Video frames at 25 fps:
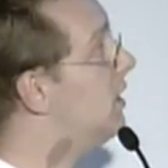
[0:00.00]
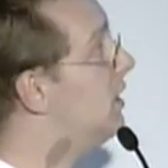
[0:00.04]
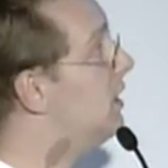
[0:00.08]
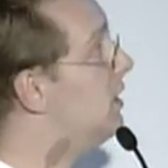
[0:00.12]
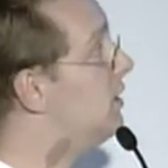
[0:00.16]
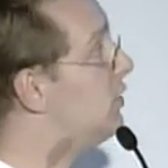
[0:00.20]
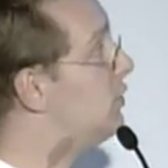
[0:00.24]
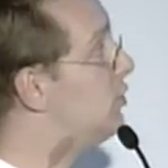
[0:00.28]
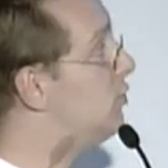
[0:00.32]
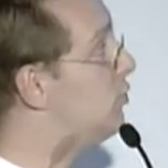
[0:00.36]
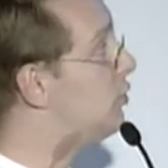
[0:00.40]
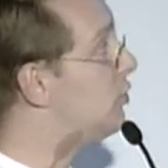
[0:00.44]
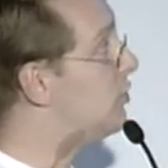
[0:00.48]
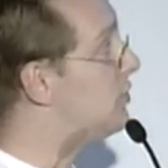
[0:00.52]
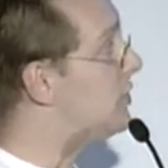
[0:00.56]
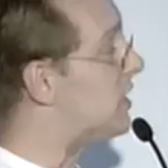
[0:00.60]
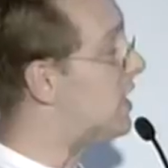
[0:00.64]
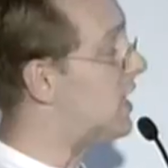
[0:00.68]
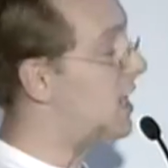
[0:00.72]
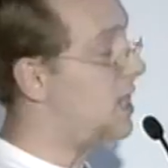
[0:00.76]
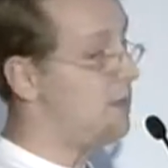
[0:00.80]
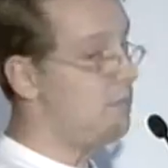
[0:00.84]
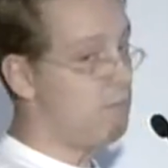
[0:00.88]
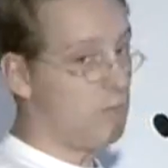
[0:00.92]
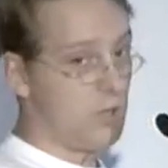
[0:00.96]
into the
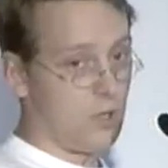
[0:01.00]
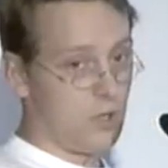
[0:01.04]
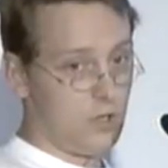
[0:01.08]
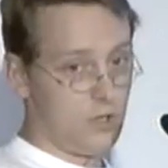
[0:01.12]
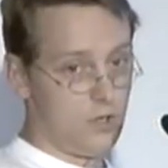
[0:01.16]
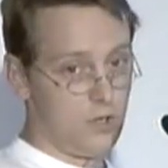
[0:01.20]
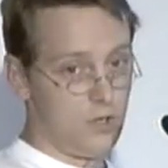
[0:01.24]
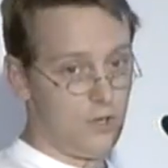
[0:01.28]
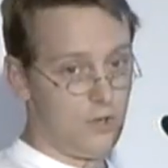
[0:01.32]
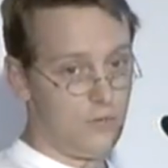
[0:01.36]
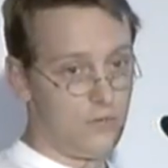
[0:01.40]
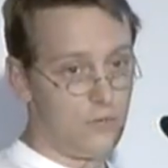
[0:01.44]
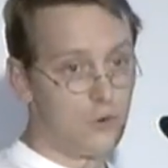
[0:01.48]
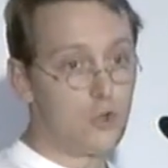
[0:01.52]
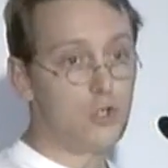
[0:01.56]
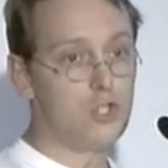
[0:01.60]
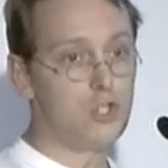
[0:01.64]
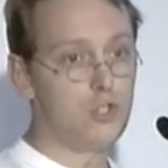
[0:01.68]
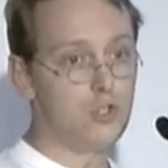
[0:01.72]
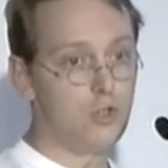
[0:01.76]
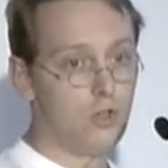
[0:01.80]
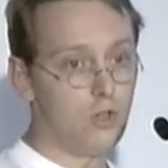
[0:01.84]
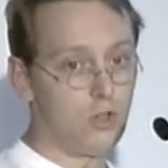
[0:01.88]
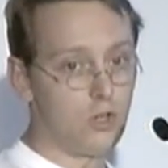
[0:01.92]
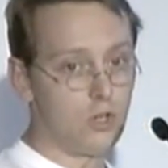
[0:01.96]
same
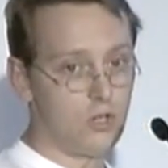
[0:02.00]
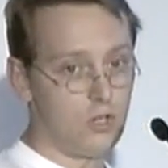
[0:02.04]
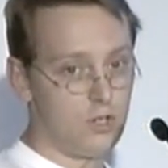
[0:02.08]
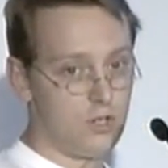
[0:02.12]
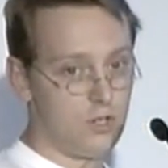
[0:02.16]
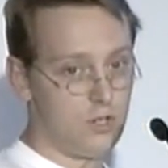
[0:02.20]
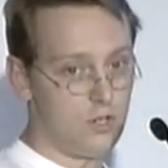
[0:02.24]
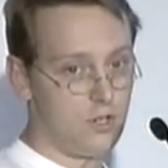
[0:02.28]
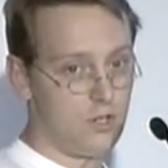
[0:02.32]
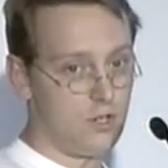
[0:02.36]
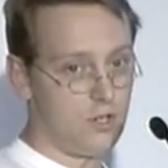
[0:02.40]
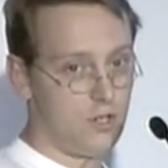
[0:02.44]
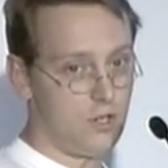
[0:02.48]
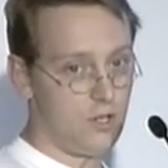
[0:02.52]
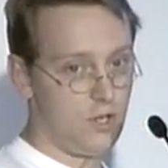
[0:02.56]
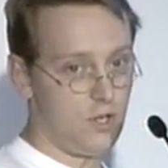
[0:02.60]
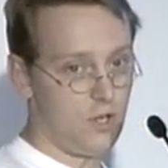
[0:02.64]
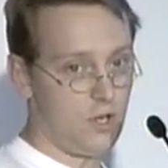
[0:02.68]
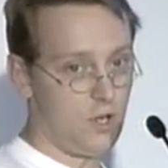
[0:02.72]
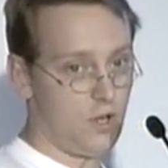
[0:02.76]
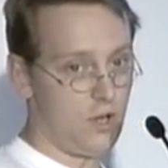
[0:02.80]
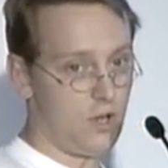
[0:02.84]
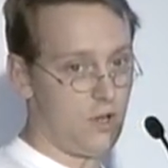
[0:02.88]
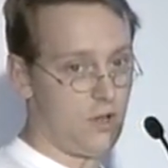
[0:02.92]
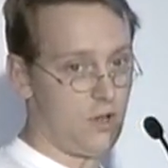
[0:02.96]
virtual
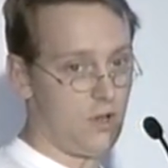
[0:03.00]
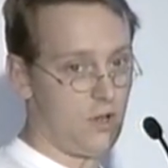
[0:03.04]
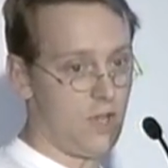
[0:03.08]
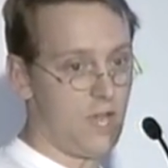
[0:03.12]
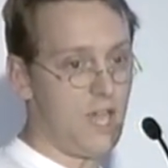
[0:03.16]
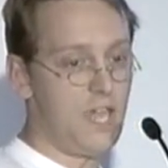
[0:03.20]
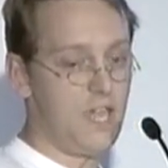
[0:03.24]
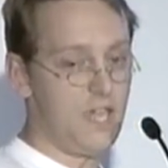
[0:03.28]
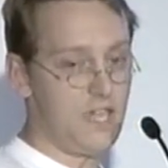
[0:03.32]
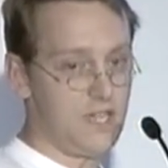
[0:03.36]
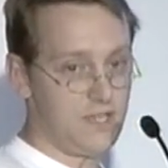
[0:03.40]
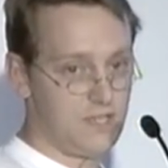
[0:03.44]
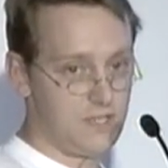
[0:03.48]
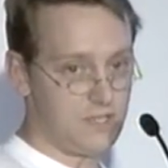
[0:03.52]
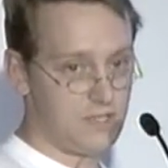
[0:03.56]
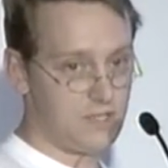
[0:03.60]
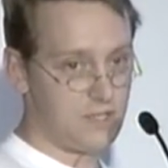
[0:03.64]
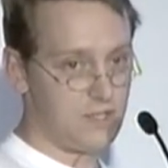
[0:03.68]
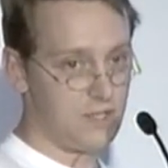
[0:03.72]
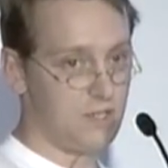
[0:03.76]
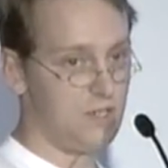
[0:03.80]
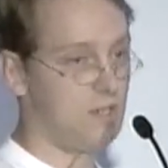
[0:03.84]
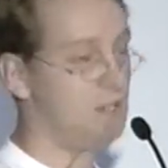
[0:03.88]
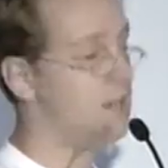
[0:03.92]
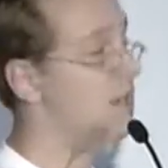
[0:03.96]
AS,